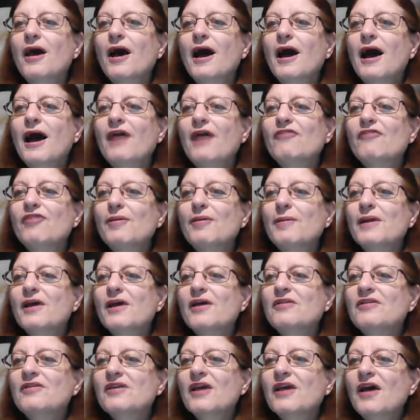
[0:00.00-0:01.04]
hopefully be
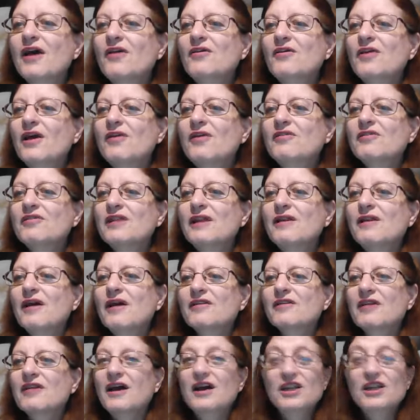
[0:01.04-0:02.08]
good to go. No sleep
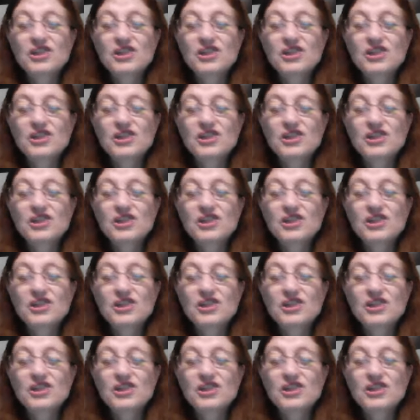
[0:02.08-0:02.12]
outside.